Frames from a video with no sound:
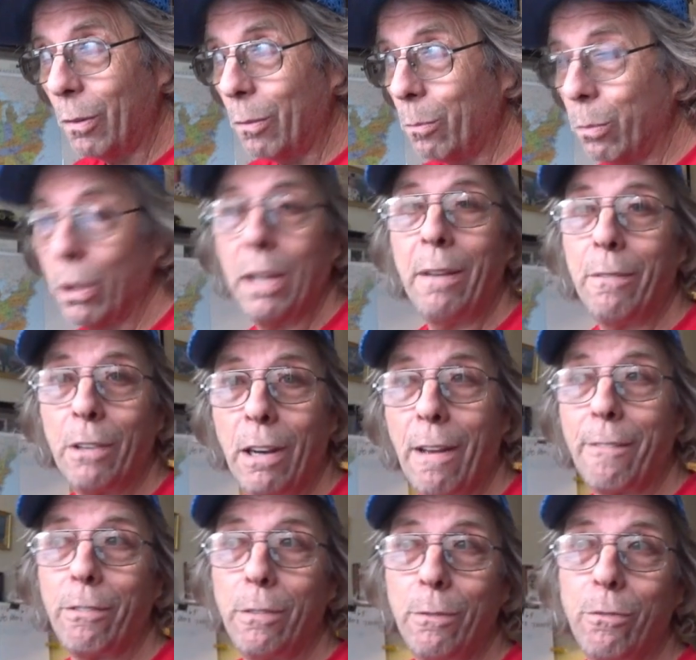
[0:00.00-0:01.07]
believe
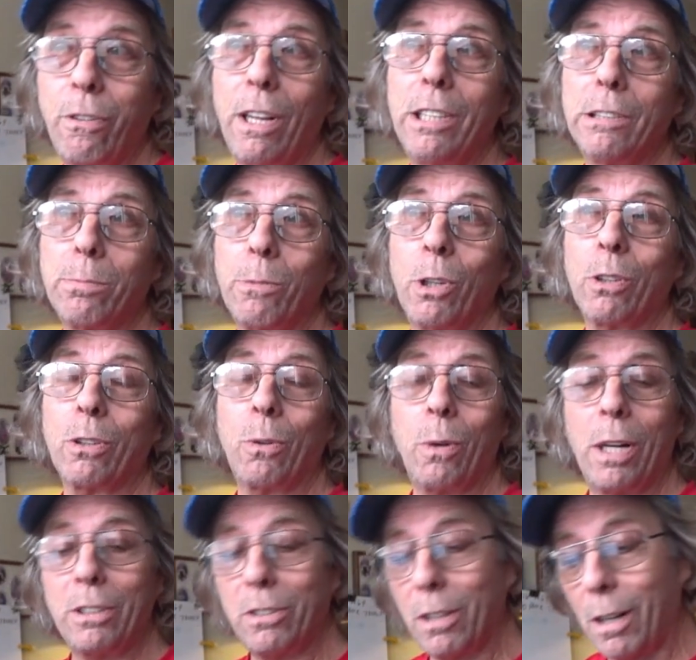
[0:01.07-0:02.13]
enough in Facebook to
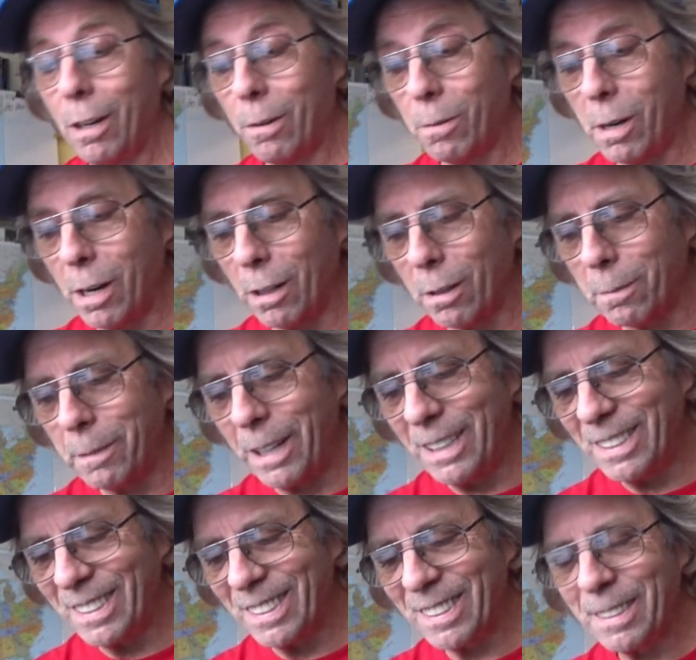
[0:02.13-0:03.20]
watch it on a regular
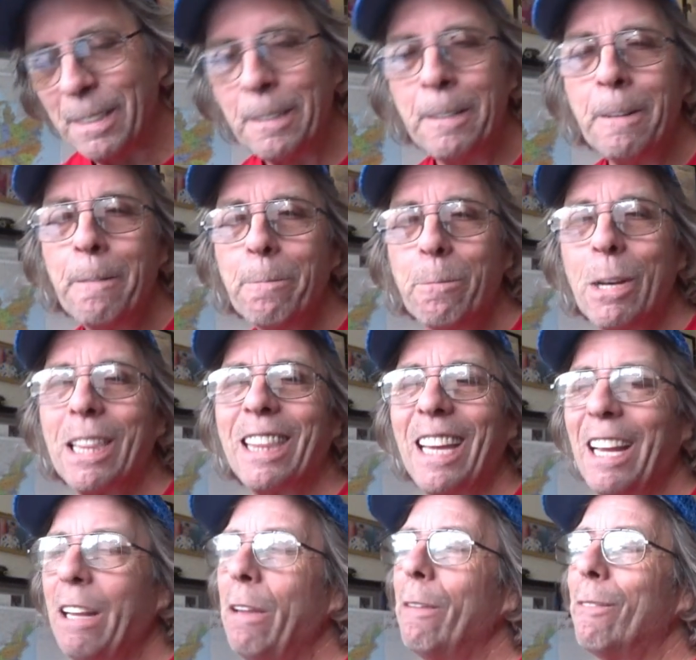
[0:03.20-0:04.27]
basis. But
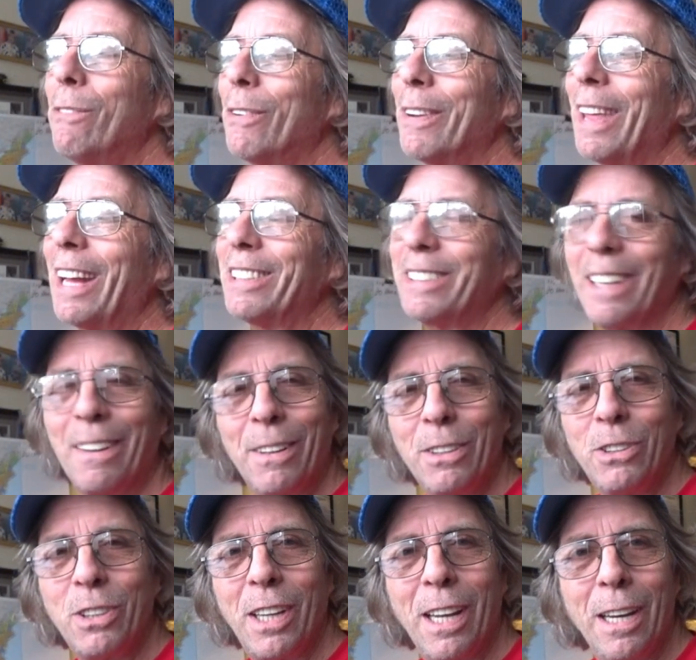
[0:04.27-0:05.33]
thank you for that
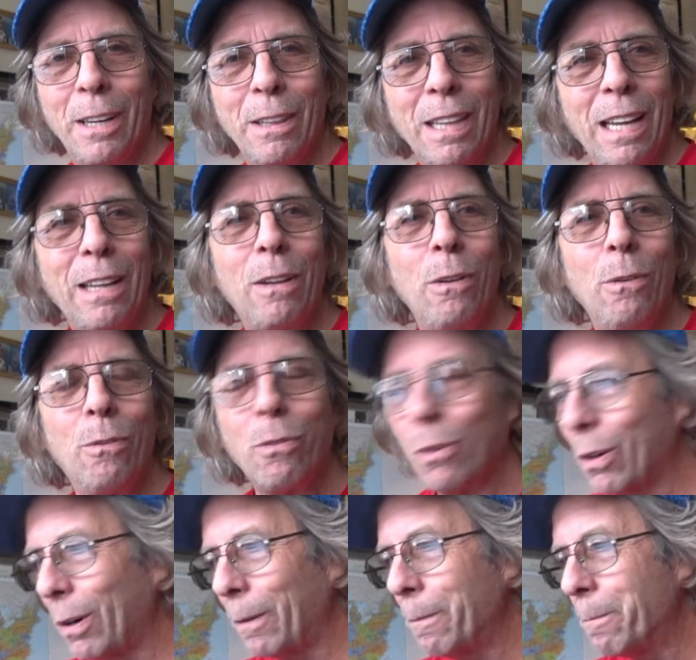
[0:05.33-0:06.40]
challenge, and thank you
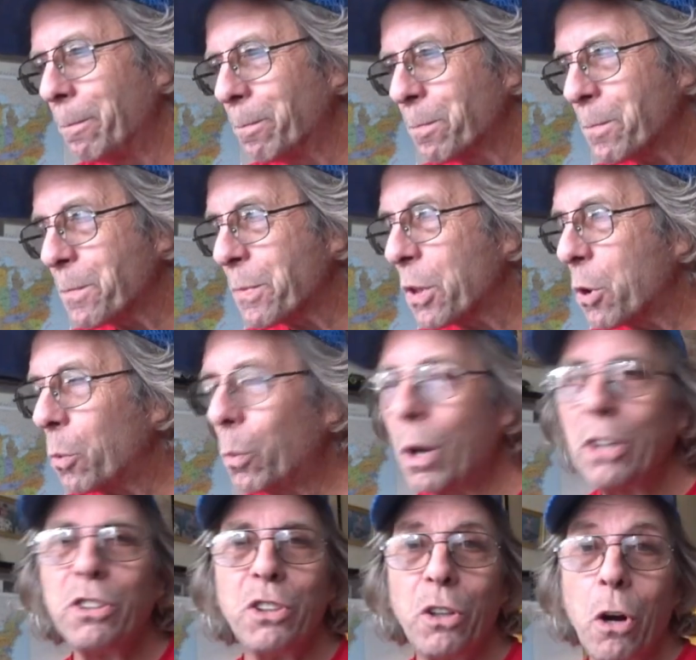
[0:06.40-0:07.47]
for
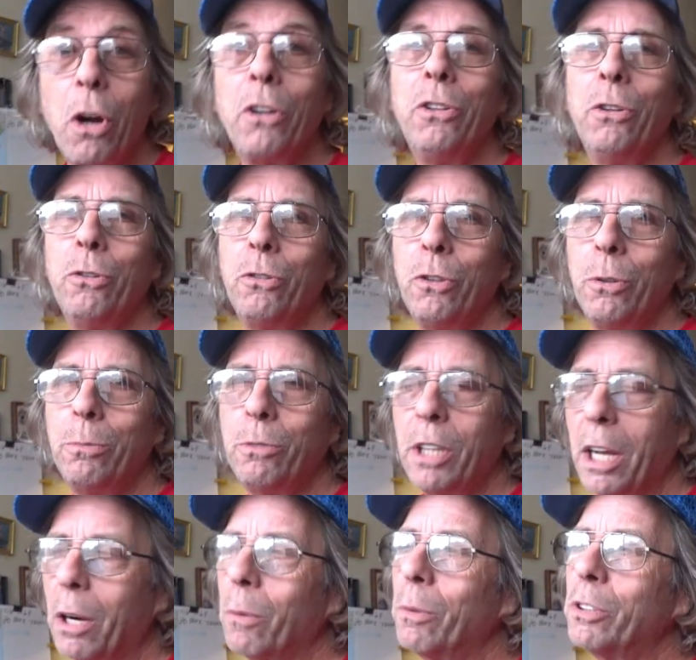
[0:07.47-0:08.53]
watching our YouTube
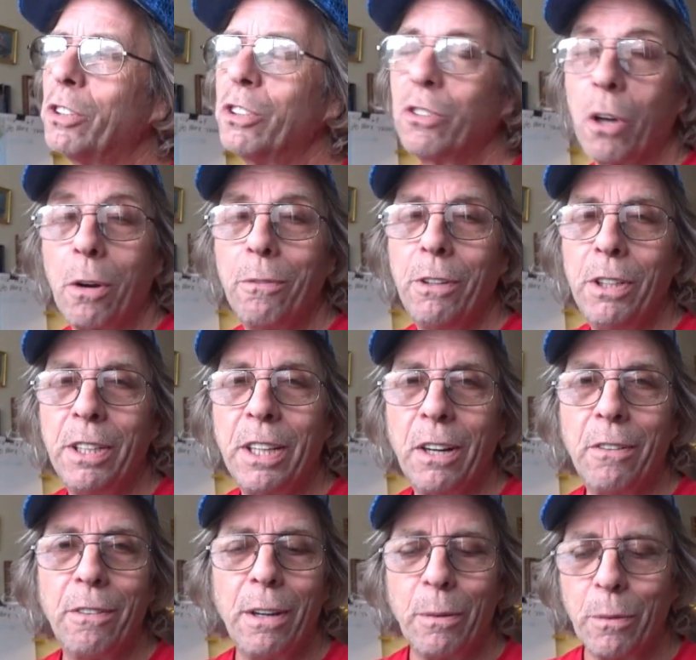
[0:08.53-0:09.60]
channel, which is RV
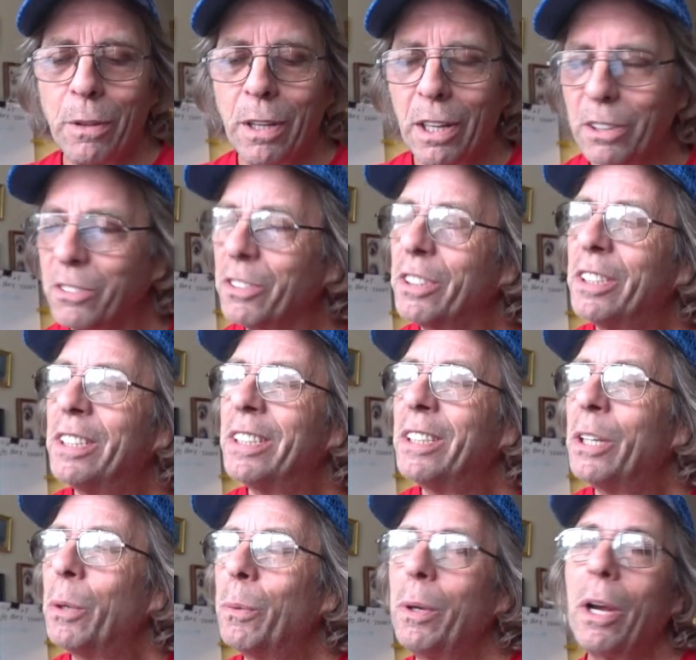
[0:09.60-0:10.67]
Caravan with Us.
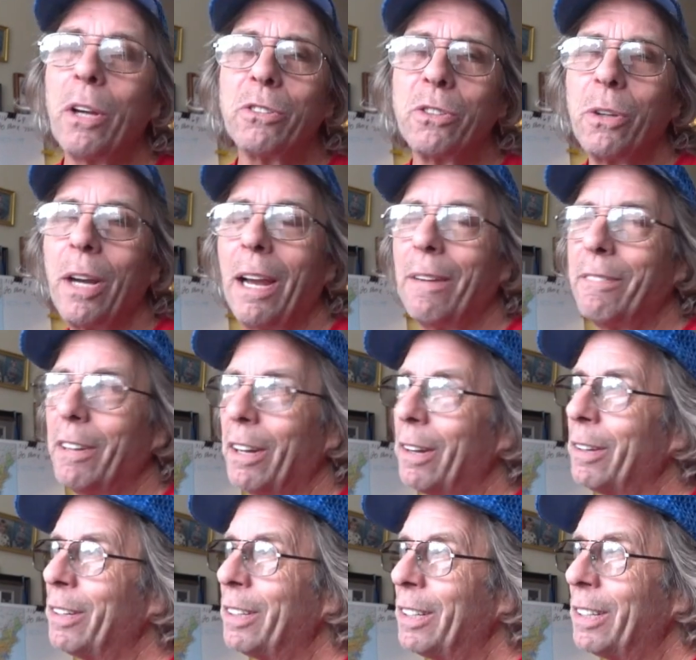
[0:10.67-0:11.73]
We also have a
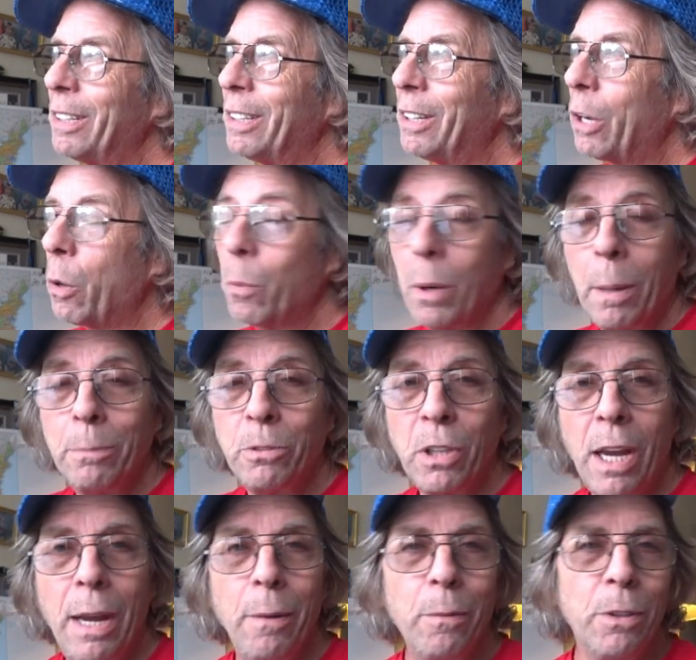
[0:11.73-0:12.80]

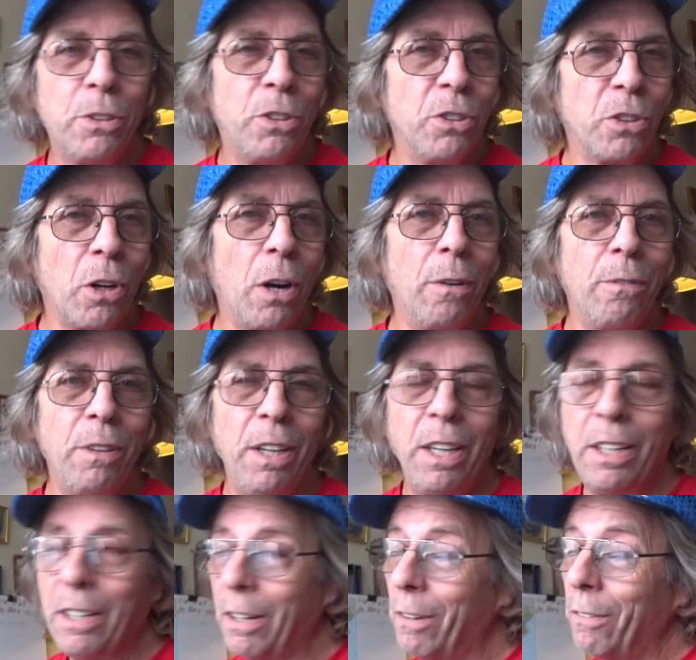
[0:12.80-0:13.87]
website, which is
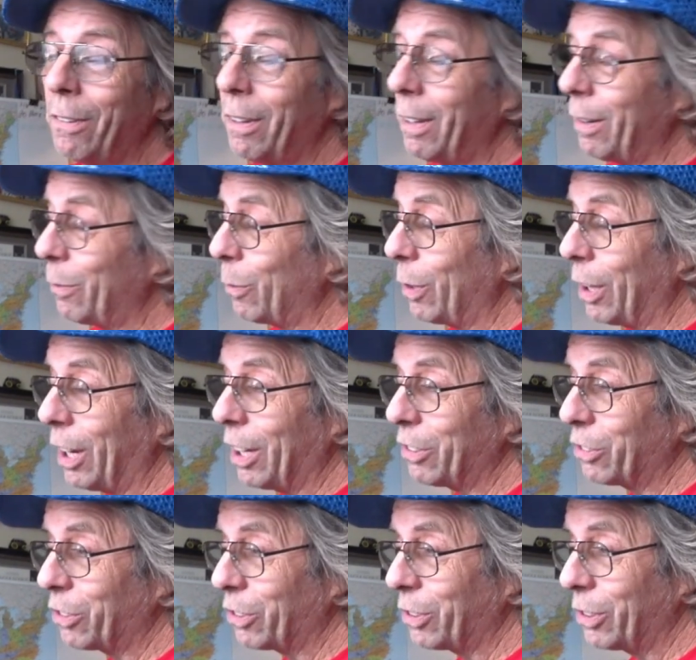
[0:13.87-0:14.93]

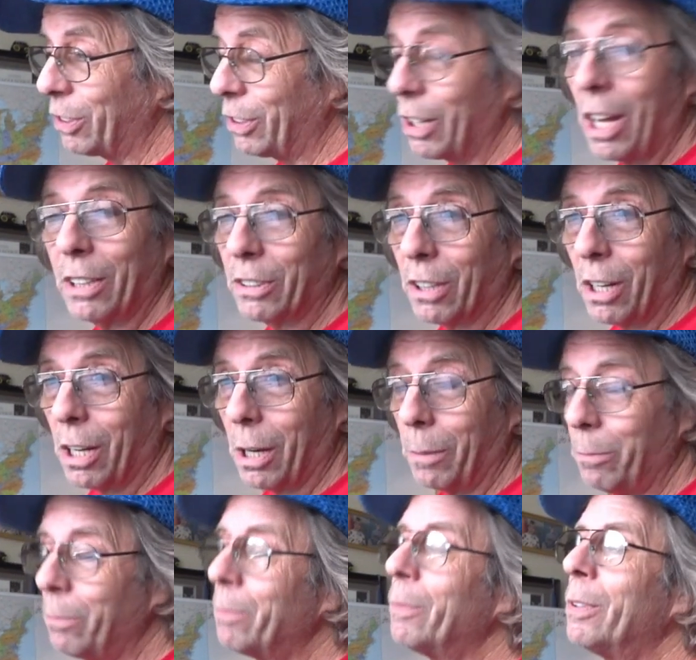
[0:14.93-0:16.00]
rvcaravanwithus.com,